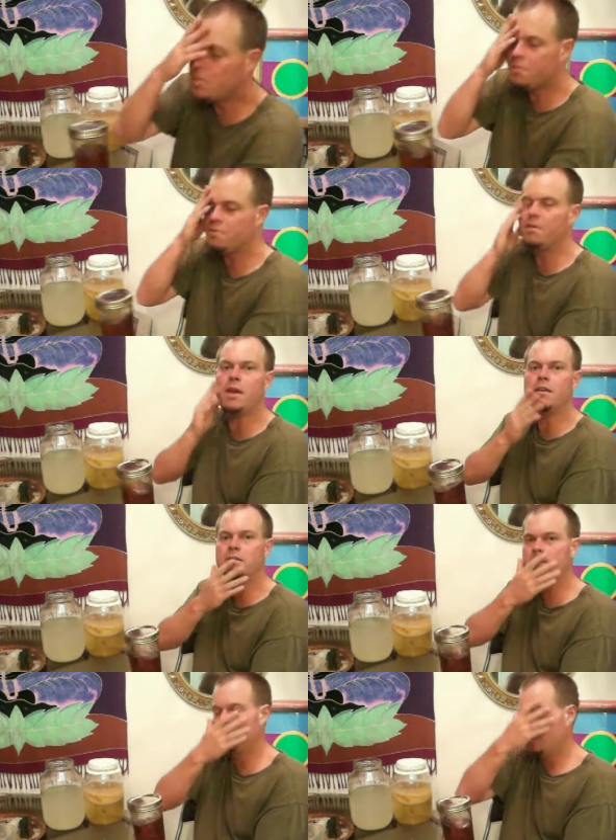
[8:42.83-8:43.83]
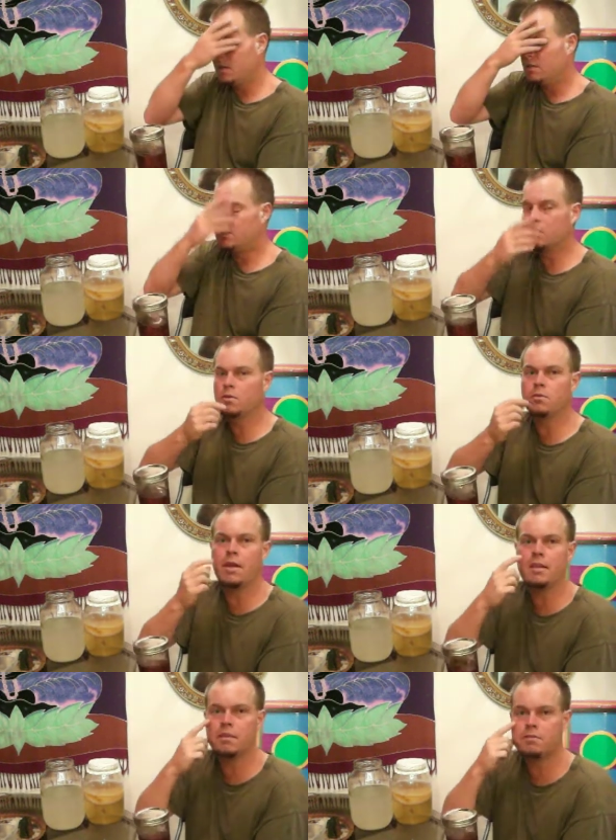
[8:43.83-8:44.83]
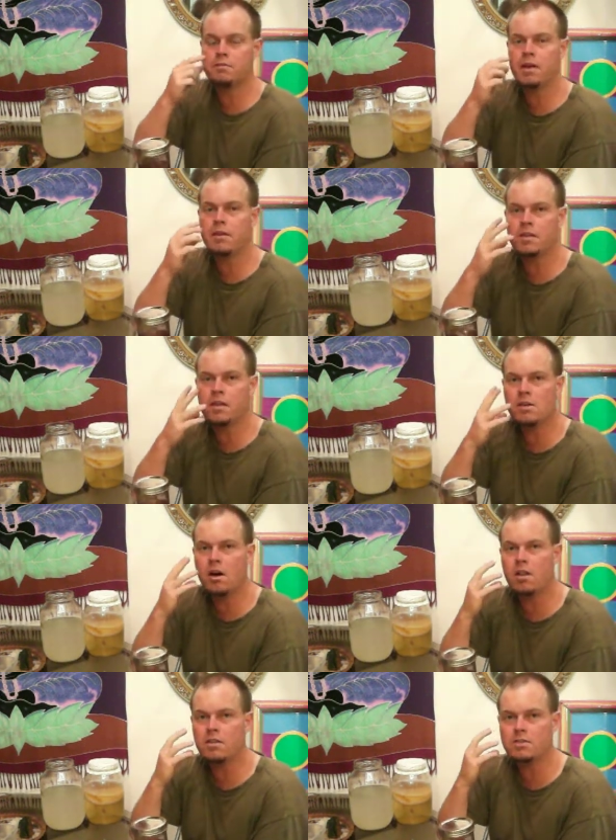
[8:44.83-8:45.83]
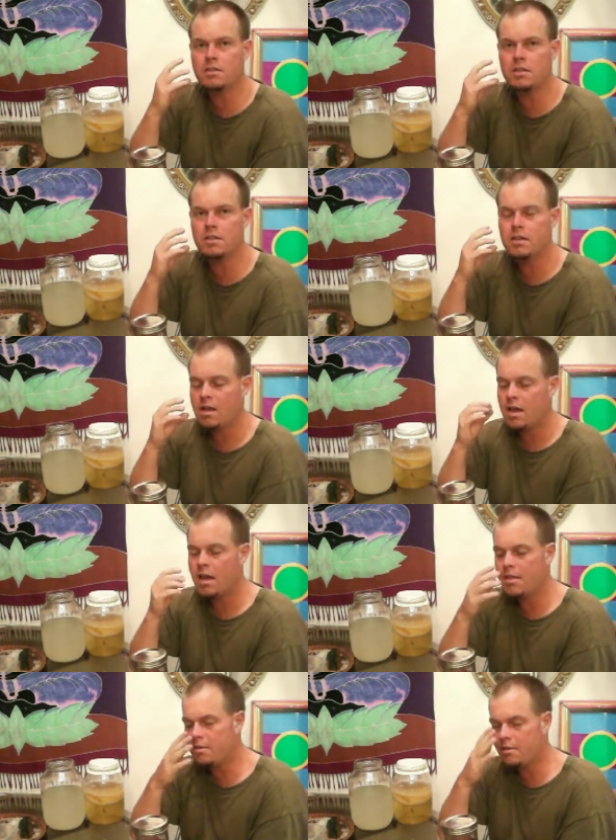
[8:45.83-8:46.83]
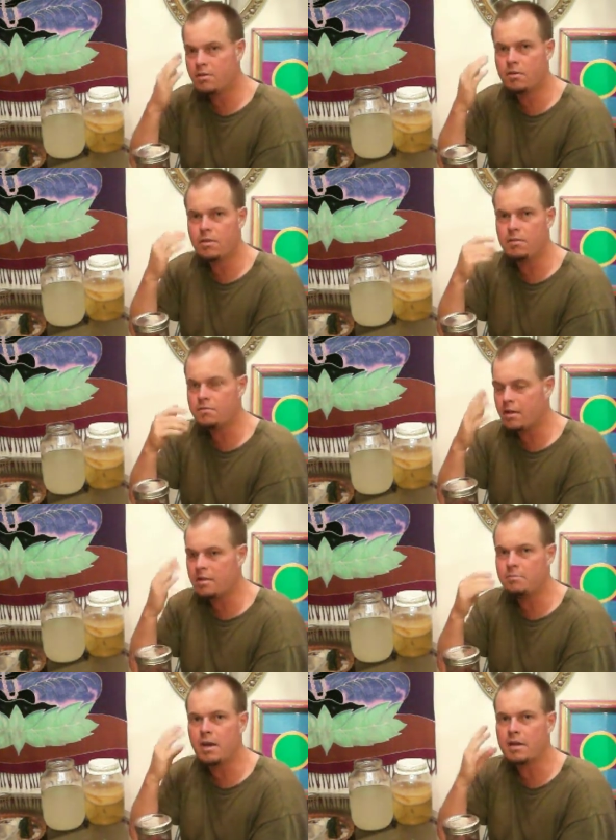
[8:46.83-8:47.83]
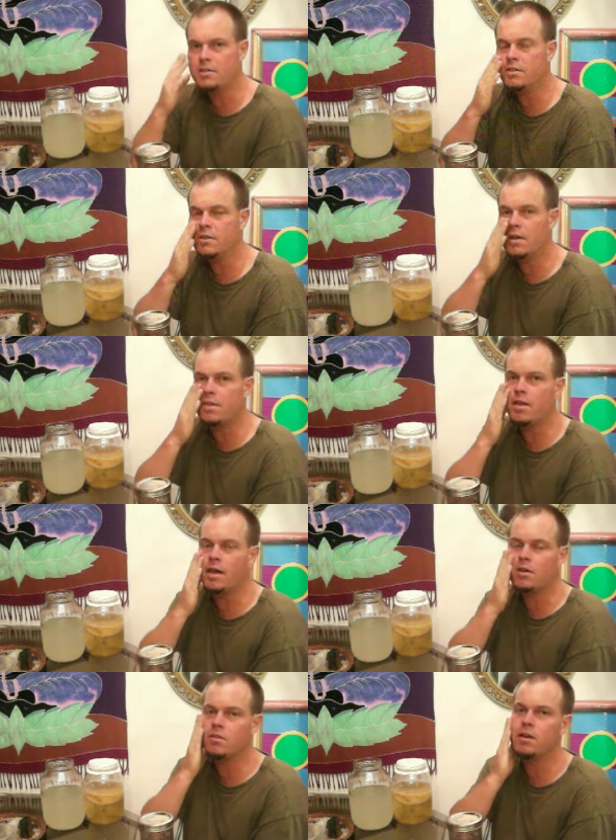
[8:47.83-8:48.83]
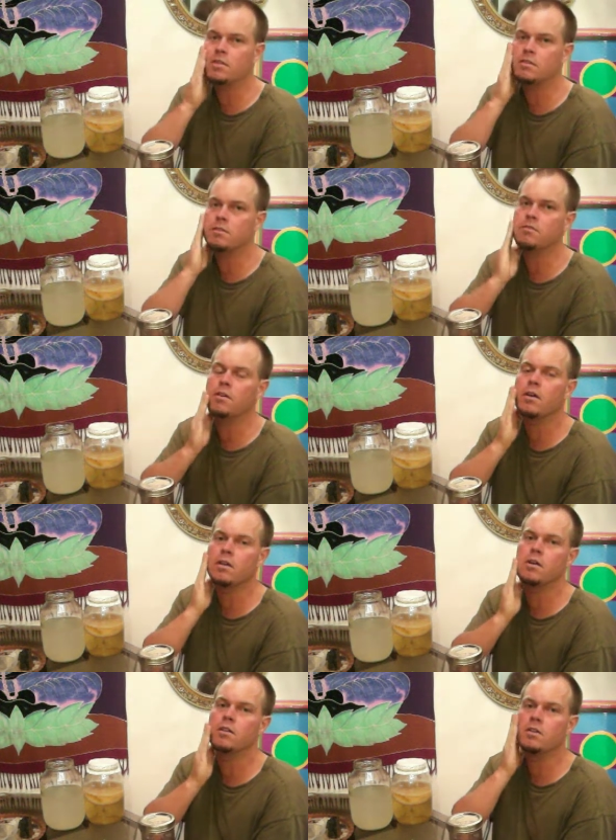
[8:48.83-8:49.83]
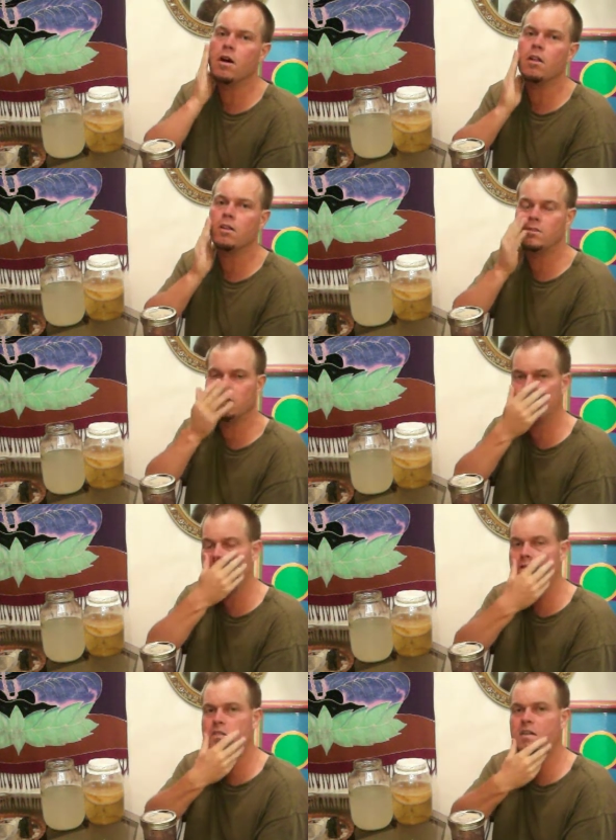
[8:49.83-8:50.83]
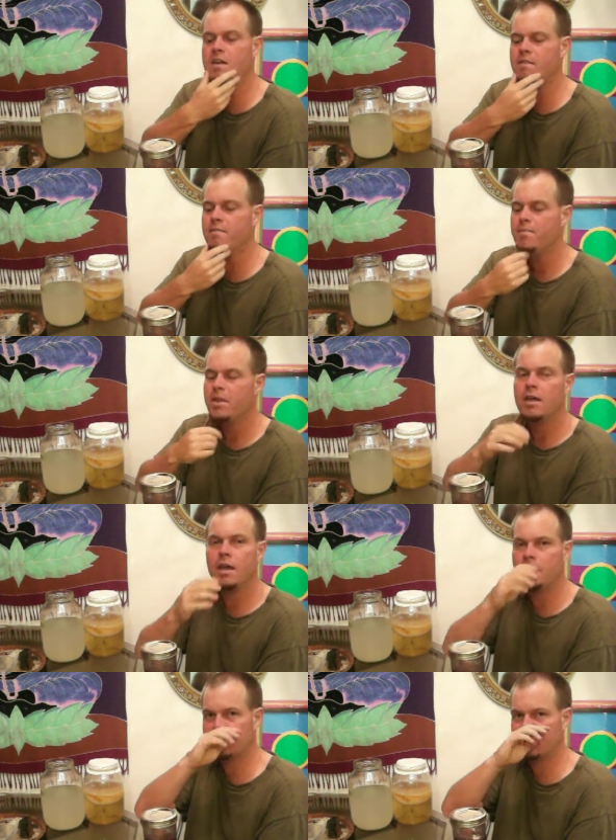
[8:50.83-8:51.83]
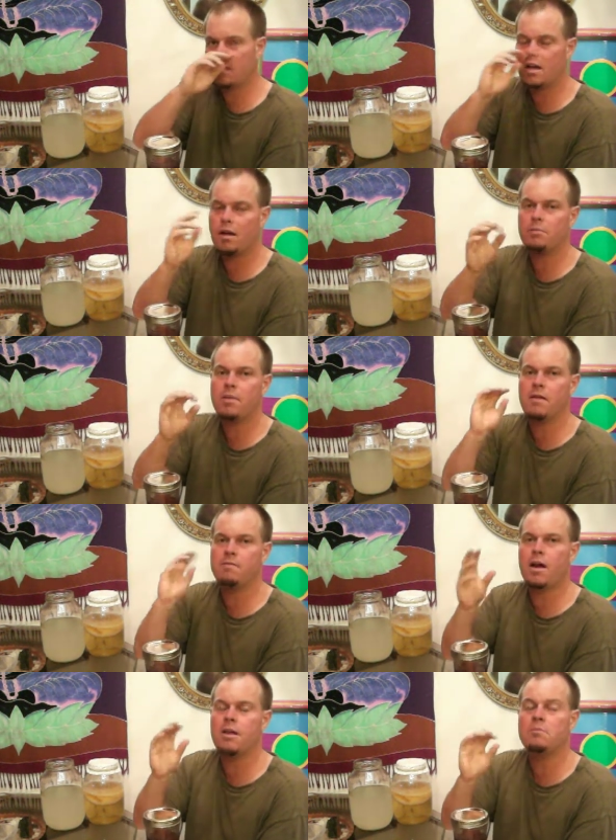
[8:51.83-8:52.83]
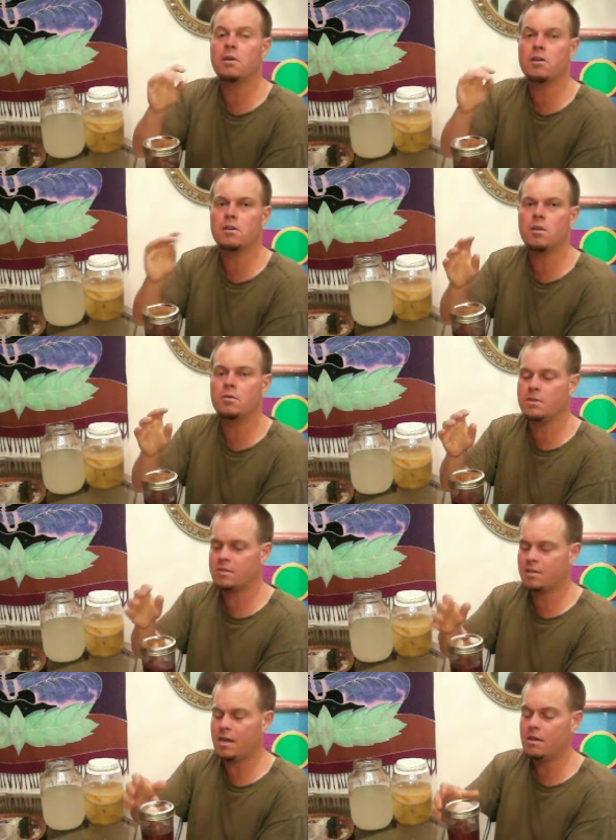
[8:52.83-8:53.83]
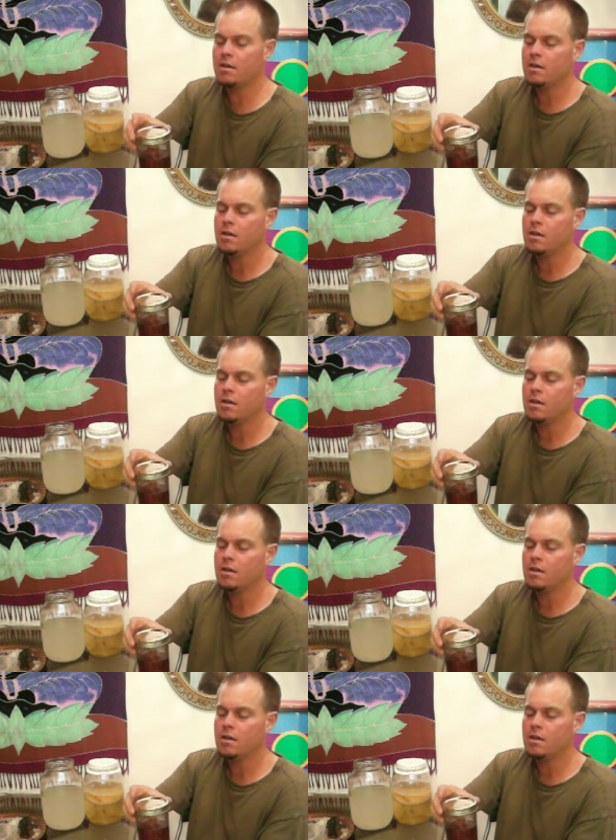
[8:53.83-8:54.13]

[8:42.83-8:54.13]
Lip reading: the face to create the friendly collagen and the friendly bacteria that creates the good collagen on your skin, and is going to help a vibrant, glowing skin.